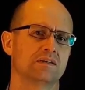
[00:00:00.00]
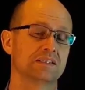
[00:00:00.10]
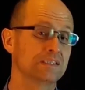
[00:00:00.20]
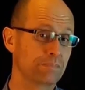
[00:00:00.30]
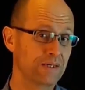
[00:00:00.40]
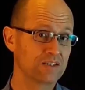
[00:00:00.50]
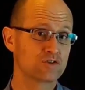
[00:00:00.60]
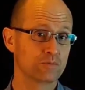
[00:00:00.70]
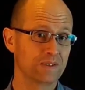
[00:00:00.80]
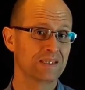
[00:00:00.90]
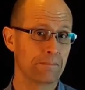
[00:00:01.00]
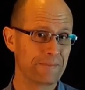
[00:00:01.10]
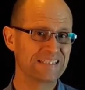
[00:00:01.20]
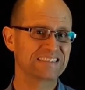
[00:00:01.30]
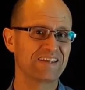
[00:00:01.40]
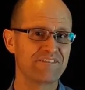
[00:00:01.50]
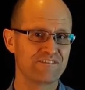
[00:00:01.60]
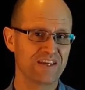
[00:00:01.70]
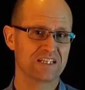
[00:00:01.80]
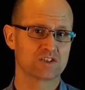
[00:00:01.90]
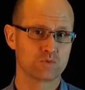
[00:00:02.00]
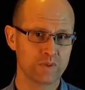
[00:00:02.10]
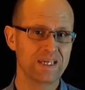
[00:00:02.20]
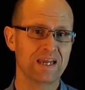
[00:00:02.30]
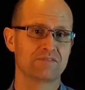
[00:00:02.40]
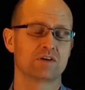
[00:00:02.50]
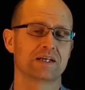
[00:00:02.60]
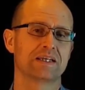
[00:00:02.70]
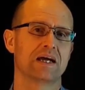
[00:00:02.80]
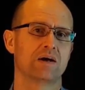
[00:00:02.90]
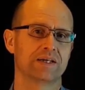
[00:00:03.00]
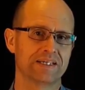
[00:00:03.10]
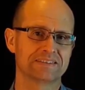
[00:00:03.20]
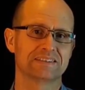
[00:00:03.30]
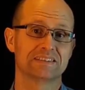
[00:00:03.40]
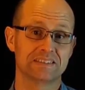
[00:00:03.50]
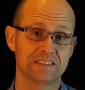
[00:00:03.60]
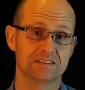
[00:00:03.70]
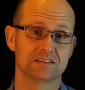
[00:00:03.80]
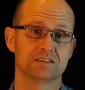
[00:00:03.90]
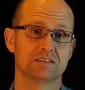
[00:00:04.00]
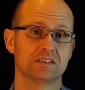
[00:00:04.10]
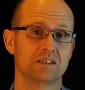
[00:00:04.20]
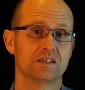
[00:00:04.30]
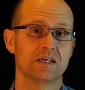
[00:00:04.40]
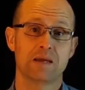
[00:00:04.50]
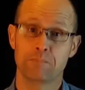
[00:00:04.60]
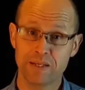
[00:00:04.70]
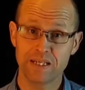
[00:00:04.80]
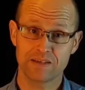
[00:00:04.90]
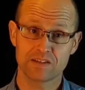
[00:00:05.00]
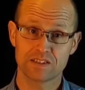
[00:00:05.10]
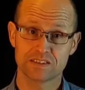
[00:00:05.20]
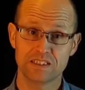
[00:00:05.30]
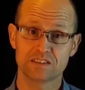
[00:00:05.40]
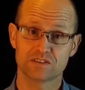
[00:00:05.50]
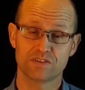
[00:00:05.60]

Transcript: This appears to be the best defense we have right now against the disease, and many other diseases